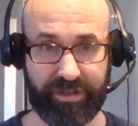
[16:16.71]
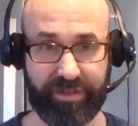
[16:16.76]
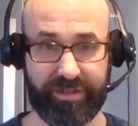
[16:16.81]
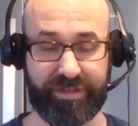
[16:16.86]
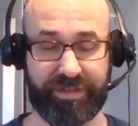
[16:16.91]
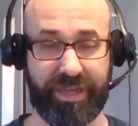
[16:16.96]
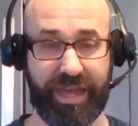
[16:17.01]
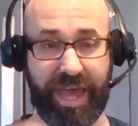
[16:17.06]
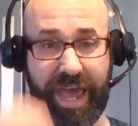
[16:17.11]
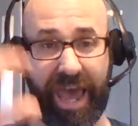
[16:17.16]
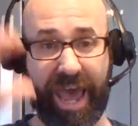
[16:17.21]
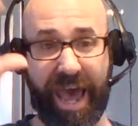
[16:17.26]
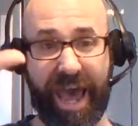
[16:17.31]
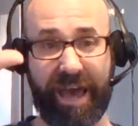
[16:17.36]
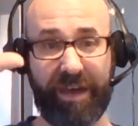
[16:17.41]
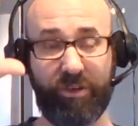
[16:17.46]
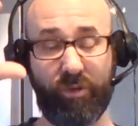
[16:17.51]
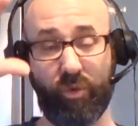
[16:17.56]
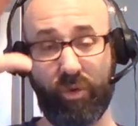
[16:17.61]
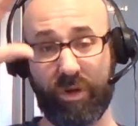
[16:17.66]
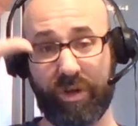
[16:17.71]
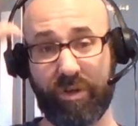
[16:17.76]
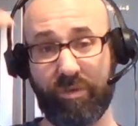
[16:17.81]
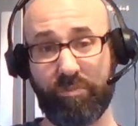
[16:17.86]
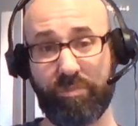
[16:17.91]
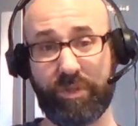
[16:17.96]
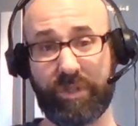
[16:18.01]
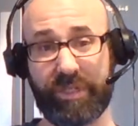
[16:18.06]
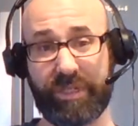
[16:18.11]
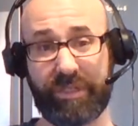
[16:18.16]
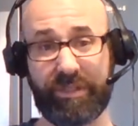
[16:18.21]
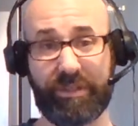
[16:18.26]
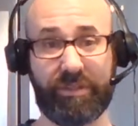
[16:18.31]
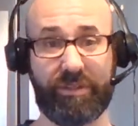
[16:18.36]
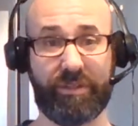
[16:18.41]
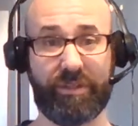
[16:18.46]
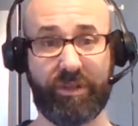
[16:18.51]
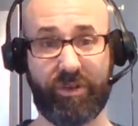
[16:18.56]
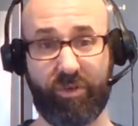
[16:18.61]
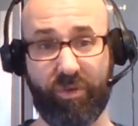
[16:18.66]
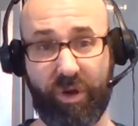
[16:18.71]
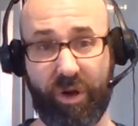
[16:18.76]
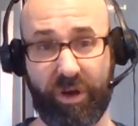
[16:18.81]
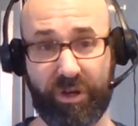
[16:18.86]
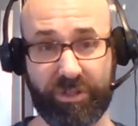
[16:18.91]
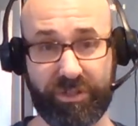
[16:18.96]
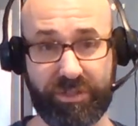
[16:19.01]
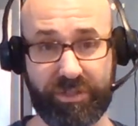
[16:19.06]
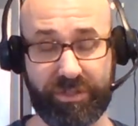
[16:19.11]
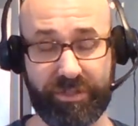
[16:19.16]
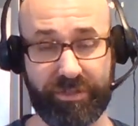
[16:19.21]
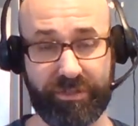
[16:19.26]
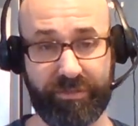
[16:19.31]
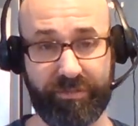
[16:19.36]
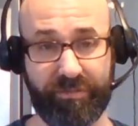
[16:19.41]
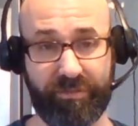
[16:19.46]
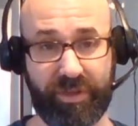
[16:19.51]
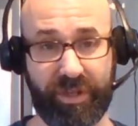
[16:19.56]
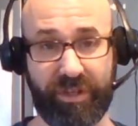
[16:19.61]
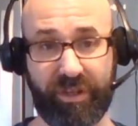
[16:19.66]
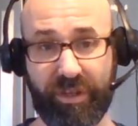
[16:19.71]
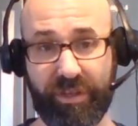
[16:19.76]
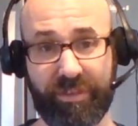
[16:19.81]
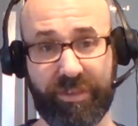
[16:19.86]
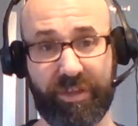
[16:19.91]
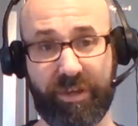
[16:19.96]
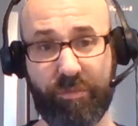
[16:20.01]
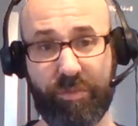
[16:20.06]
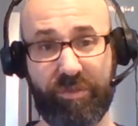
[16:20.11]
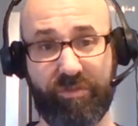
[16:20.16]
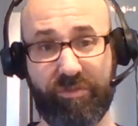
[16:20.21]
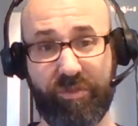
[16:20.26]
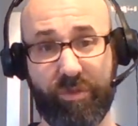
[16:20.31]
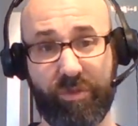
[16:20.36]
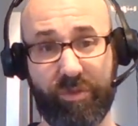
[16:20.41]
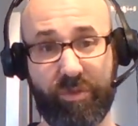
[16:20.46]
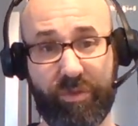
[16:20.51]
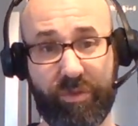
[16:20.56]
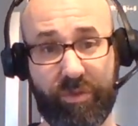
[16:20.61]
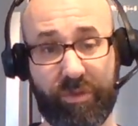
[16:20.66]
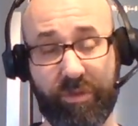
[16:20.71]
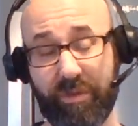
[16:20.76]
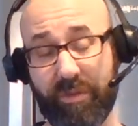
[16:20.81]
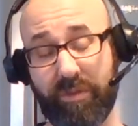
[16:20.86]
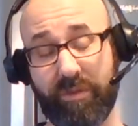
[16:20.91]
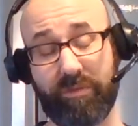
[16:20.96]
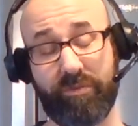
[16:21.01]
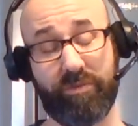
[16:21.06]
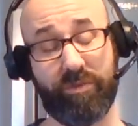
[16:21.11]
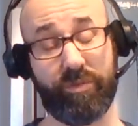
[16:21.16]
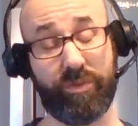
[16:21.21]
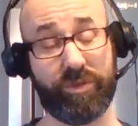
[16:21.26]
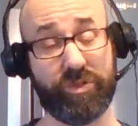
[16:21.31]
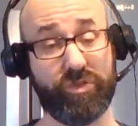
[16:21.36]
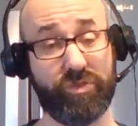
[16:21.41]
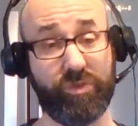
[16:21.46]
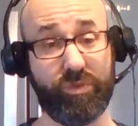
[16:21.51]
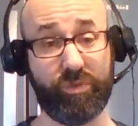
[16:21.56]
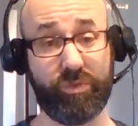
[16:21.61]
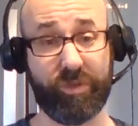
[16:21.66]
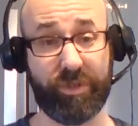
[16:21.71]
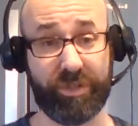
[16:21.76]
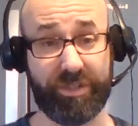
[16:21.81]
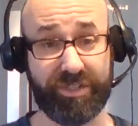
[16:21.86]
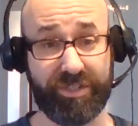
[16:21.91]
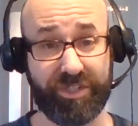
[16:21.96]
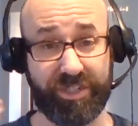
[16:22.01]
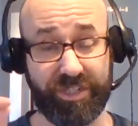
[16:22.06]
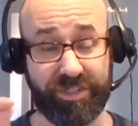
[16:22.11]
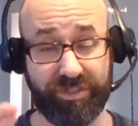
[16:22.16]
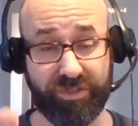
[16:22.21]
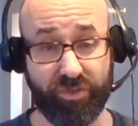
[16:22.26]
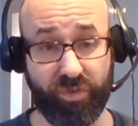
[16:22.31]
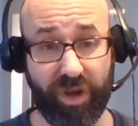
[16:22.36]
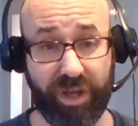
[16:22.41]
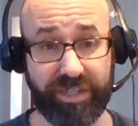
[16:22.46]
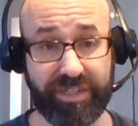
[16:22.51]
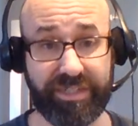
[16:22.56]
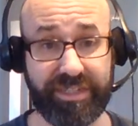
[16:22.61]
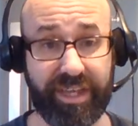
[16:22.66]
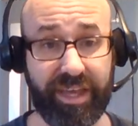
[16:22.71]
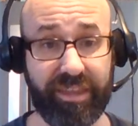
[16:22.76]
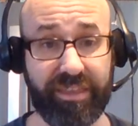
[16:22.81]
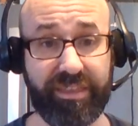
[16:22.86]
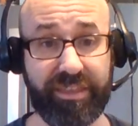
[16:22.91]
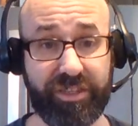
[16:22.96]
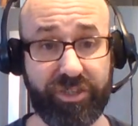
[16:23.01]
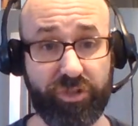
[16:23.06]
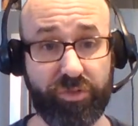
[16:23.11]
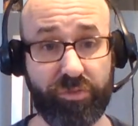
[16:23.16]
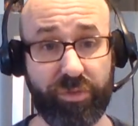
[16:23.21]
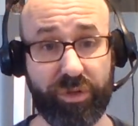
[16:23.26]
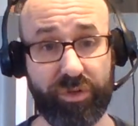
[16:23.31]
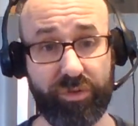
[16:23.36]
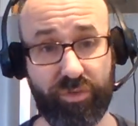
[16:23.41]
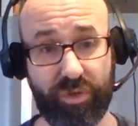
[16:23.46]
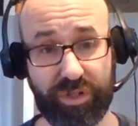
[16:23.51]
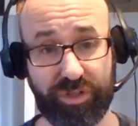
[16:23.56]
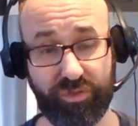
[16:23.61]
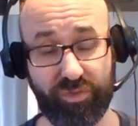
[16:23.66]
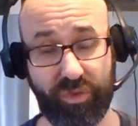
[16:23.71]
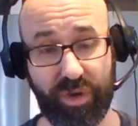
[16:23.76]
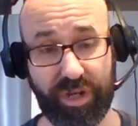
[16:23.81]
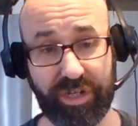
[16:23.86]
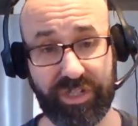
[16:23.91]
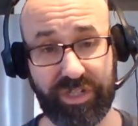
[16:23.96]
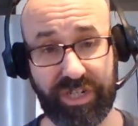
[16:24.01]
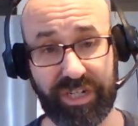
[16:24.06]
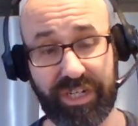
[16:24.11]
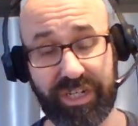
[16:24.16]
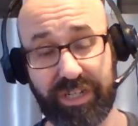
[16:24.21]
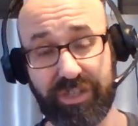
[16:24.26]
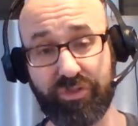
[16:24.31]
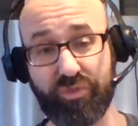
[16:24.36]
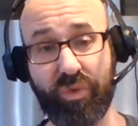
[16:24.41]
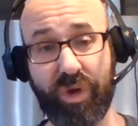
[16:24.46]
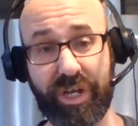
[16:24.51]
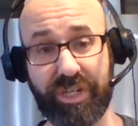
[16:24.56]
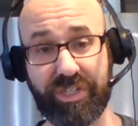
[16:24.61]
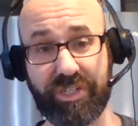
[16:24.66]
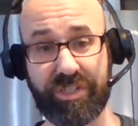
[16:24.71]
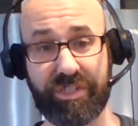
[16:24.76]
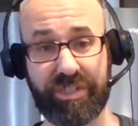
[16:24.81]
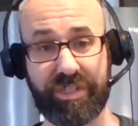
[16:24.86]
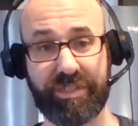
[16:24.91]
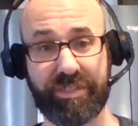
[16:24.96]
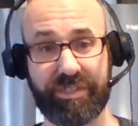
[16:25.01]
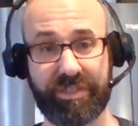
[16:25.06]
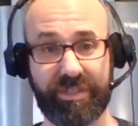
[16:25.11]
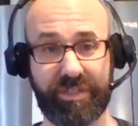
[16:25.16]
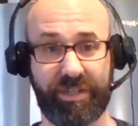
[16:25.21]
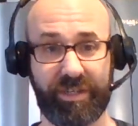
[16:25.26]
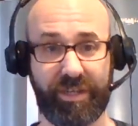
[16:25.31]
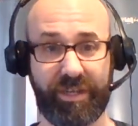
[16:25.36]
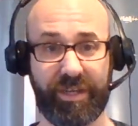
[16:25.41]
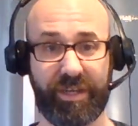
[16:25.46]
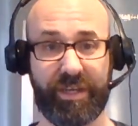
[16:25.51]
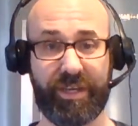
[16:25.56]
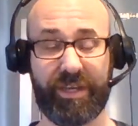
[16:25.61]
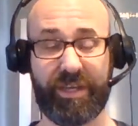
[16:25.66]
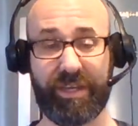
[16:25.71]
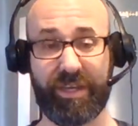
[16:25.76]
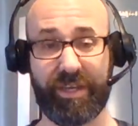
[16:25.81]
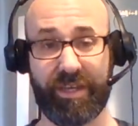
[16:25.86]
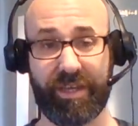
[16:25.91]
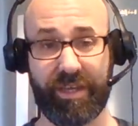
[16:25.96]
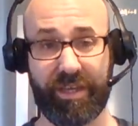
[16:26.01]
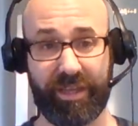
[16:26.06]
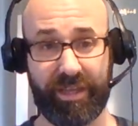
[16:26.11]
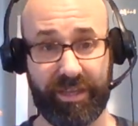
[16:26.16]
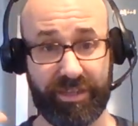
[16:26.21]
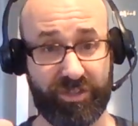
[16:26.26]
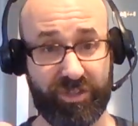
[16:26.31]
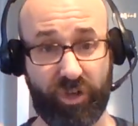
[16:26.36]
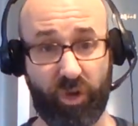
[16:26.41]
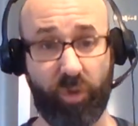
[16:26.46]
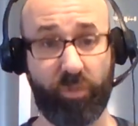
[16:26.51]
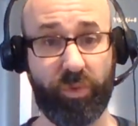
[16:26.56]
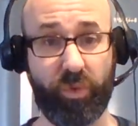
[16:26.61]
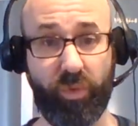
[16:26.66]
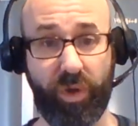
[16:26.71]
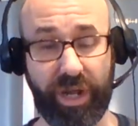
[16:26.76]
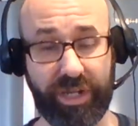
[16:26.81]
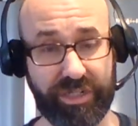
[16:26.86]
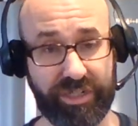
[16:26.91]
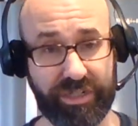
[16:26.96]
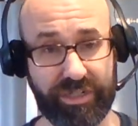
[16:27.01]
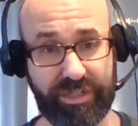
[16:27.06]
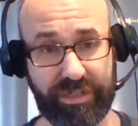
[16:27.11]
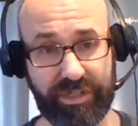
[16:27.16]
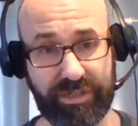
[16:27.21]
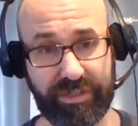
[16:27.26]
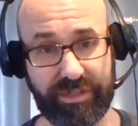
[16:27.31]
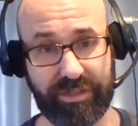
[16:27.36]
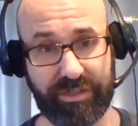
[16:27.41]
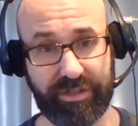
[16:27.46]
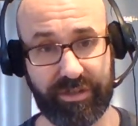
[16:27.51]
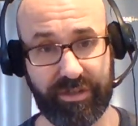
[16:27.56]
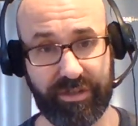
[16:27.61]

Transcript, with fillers: to add or complete the cross. And nothing could be further in, from the truth. It's Jesus Christ's death, entombment, and resurrection. And his righteousness is the only righteousness